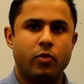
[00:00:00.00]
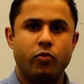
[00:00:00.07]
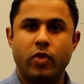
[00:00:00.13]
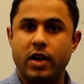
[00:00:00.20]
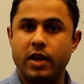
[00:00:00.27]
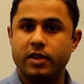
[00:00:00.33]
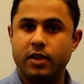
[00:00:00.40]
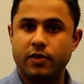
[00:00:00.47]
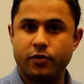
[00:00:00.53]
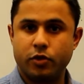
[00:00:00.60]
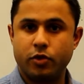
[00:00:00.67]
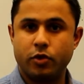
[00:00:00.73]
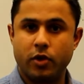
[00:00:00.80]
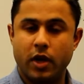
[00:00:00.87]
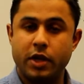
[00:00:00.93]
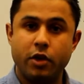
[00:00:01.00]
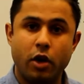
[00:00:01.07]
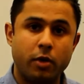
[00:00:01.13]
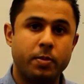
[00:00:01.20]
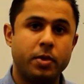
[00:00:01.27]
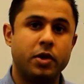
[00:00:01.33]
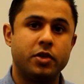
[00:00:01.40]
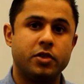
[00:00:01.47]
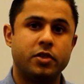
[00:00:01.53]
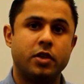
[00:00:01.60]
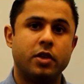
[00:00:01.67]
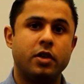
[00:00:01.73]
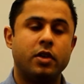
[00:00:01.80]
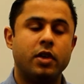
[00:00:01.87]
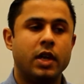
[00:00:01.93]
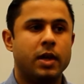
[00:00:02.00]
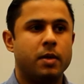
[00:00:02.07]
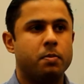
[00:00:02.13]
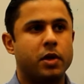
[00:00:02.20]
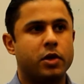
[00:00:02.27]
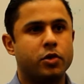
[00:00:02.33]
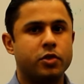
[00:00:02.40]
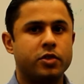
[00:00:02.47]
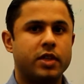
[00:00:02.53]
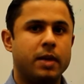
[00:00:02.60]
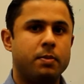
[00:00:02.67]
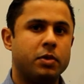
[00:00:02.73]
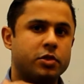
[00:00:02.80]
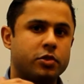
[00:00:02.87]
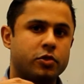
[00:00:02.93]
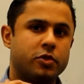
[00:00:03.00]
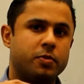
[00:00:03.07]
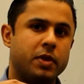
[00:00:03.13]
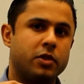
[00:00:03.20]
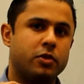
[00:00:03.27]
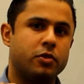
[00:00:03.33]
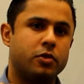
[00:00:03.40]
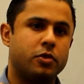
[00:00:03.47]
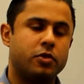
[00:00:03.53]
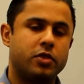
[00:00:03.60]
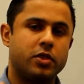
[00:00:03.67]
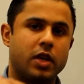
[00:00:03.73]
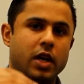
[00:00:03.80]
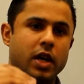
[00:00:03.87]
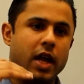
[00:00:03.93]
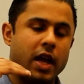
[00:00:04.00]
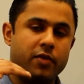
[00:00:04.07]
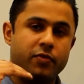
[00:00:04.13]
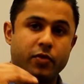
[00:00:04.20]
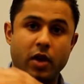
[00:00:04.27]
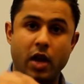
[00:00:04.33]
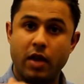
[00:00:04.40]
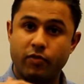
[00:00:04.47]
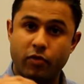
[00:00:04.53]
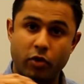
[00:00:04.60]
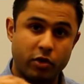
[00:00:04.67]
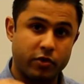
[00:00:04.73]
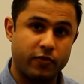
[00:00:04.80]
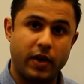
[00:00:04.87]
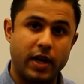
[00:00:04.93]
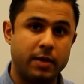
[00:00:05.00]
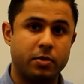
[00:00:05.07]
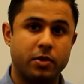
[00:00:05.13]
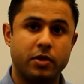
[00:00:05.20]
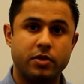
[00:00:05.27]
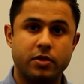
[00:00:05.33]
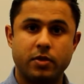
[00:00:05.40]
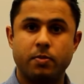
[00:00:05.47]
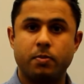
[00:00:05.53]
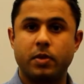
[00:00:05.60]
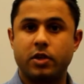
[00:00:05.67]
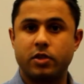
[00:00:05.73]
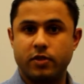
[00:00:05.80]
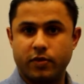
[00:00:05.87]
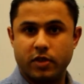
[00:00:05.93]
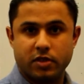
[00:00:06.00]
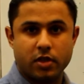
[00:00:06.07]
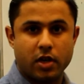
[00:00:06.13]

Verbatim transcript: relative to a young person, because their muscle spindles have, have lost fibers because of the